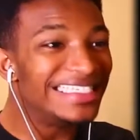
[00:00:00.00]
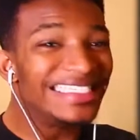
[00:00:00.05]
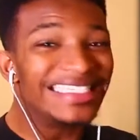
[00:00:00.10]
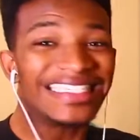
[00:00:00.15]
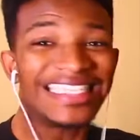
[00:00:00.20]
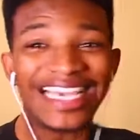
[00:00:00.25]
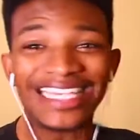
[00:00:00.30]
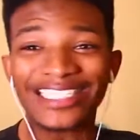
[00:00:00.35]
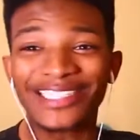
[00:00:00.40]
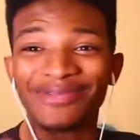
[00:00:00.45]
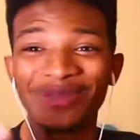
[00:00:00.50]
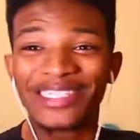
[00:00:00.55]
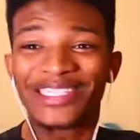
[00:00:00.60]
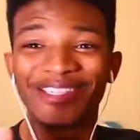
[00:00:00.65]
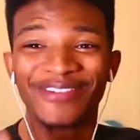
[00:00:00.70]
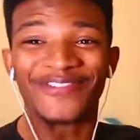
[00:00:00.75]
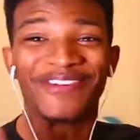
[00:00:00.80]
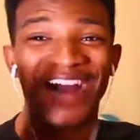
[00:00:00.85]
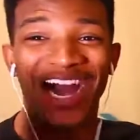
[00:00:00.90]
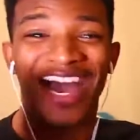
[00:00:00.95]
Yes, we
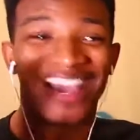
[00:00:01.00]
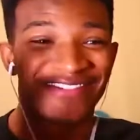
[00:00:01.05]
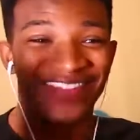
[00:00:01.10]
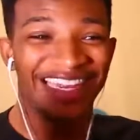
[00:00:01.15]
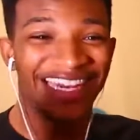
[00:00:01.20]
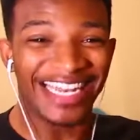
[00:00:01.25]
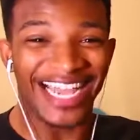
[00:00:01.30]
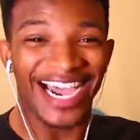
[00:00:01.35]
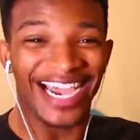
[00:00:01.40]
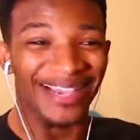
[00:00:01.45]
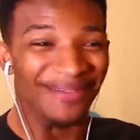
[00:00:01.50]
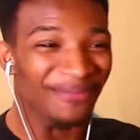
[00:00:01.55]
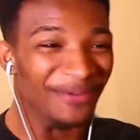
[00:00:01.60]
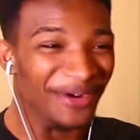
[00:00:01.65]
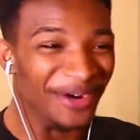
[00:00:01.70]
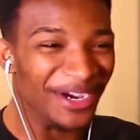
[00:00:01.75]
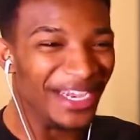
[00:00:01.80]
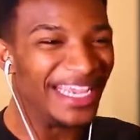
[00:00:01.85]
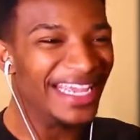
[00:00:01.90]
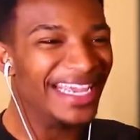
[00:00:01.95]
survived the night,
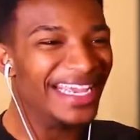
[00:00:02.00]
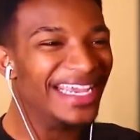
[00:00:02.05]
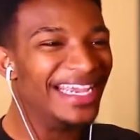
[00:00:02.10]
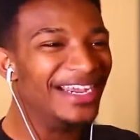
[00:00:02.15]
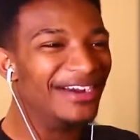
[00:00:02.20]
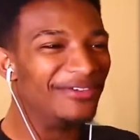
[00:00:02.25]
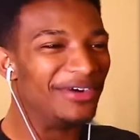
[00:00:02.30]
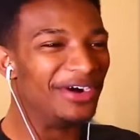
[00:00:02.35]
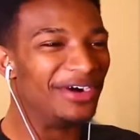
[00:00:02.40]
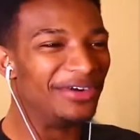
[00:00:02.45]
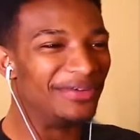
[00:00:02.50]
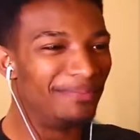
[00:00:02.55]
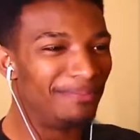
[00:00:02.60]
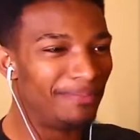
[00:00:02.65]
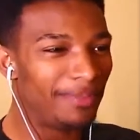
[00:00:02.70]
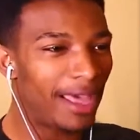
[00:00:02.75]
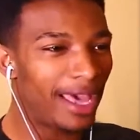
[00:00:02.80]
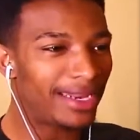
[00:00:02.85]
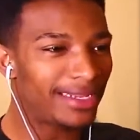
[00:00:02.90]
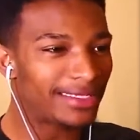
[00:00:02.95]
boy. Well,
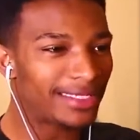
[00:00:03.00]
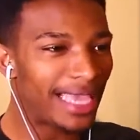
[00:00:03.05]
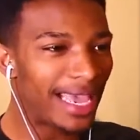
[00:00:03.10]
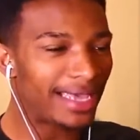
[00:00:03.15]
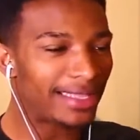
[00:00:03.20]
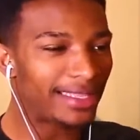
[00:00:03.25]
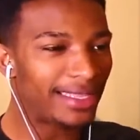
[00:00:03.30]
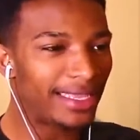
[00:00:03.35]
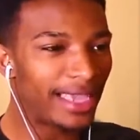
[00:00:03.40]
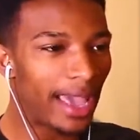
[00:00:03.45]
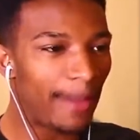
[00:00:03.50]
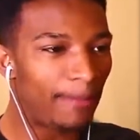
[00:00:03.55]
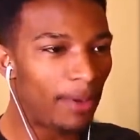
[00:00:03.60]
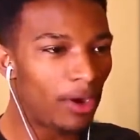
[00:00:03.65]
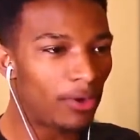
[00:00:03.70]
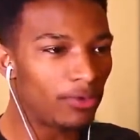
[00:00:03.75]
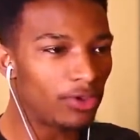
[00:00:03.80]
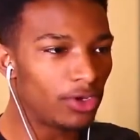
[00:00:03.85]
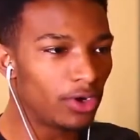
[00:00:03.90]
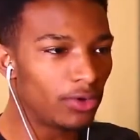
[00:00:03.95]
not exactly yet,
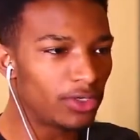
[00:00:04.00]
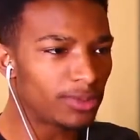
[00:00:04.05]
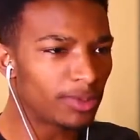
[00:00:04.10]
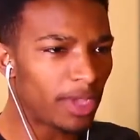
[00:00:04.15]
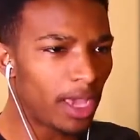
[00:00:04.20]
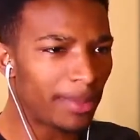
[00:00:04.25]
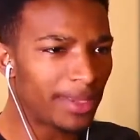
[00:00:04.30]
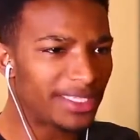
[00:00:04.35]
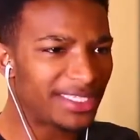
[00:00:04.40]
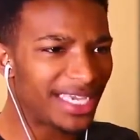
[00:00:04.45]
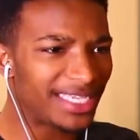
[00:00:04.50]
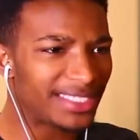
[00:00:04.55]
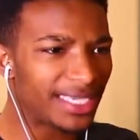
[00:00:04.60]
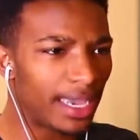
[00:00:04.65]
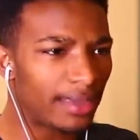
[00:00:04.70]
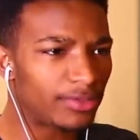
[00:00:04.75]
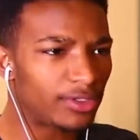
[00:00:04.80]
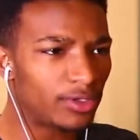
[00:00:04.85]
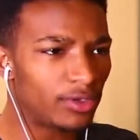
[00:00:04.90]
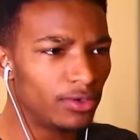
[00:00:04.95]
but you know, it's becoming
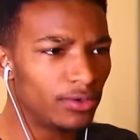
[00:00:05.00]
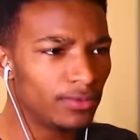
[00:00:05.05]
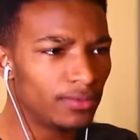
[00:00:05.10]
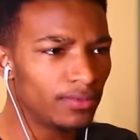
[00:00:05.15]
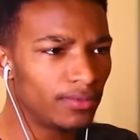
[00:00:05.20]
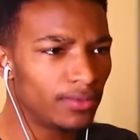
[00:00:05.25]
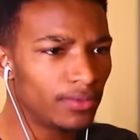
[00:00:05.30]
daytime soon.